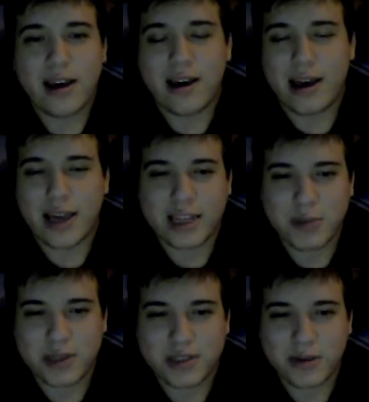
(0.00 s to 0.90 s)
I can't
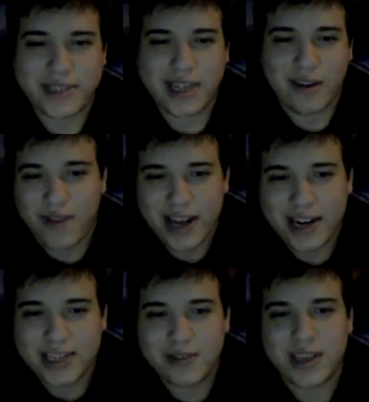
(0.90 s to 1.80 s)
special summon. It's like a
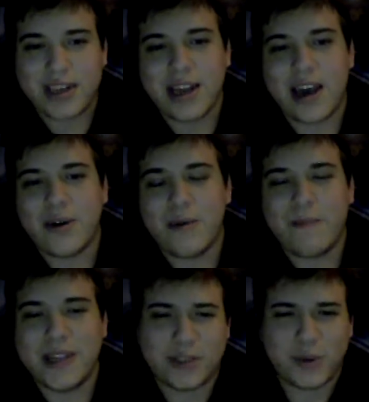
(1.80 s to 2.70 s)
Vanity Fiend now.
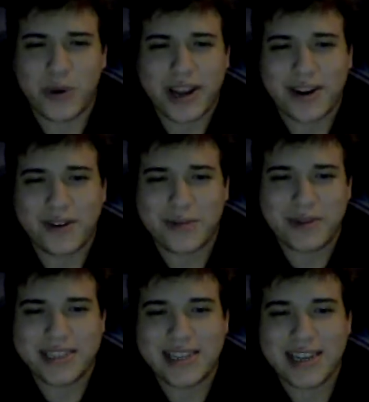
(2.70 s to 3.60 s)
It's a 2800
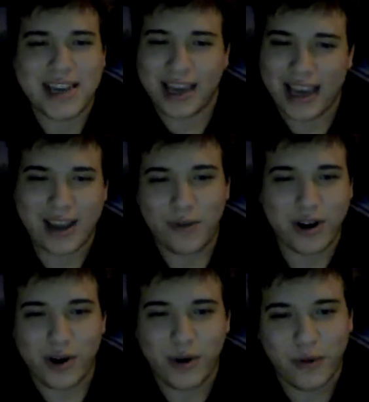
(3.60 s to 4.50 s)
beat stick. I can't
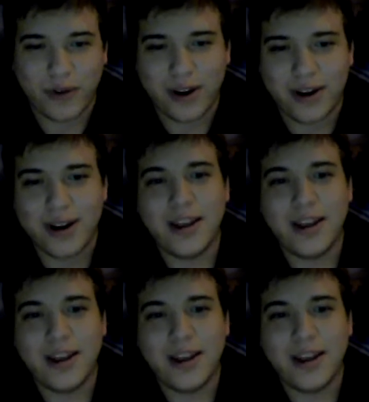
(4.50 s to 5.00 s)
run it over.